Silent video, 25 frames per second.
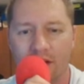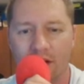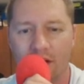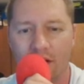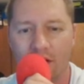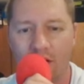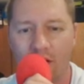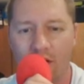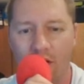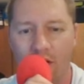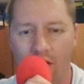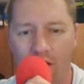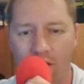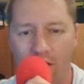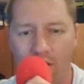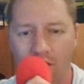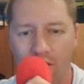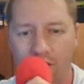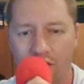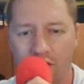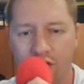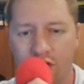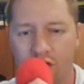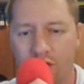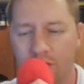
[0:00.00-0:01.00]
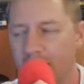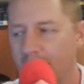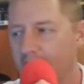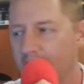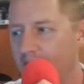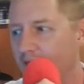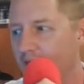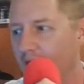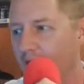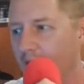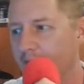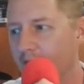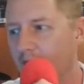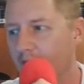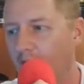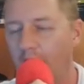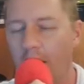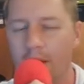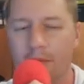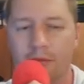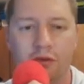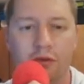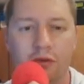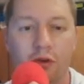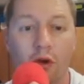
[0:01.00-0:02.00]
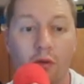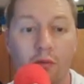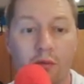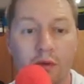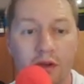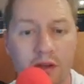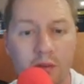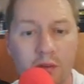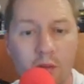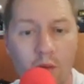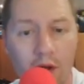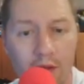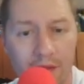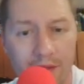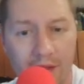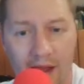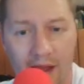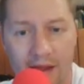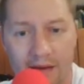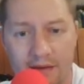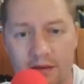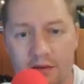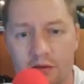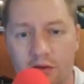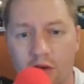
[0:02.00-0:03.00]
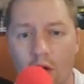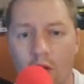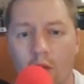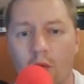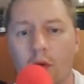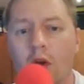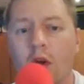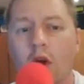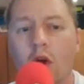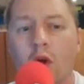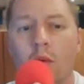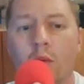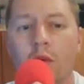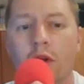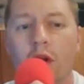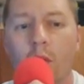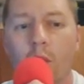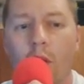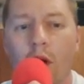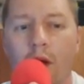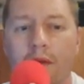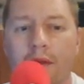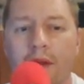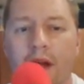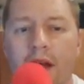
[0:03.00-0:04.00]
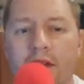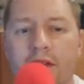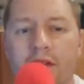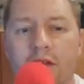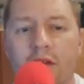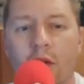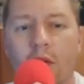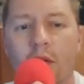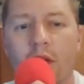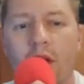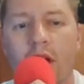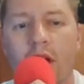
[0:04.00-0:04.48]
are all QBs up top. You don't really want that. No, we don't want that. So